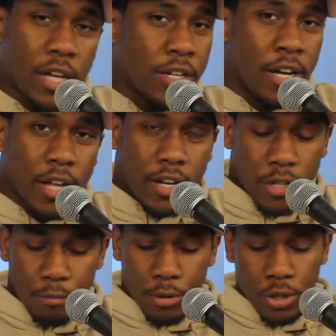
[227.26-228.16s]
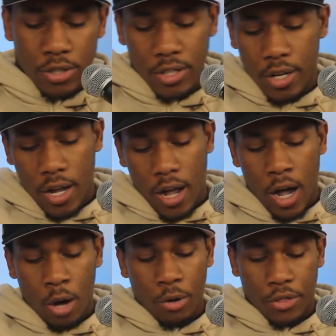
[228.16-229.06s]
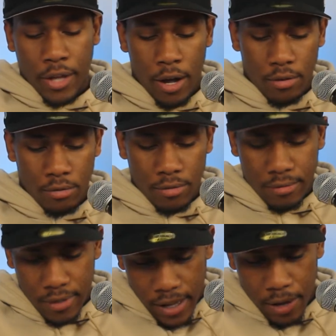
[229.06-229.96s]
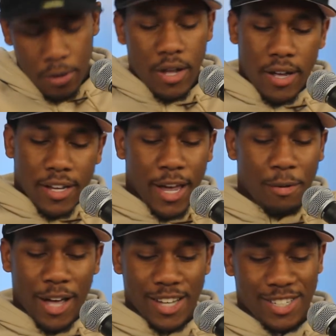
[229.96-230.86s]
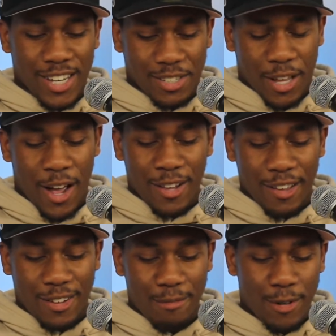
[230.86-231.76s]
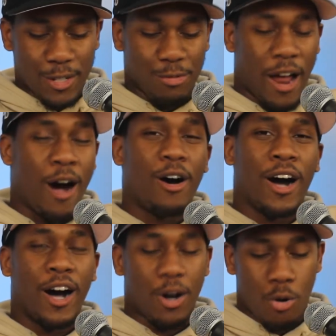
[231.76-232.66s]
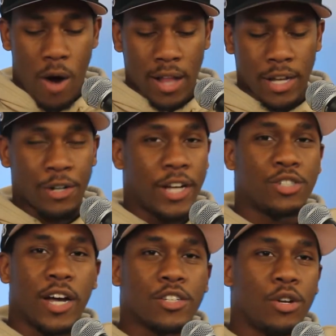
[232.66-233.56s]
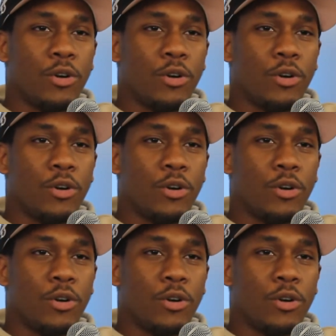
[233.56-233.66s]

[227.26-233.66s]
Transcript: the LA Clippers we got 6 at LA Clippers without Kawhi Leonard. As you guys know,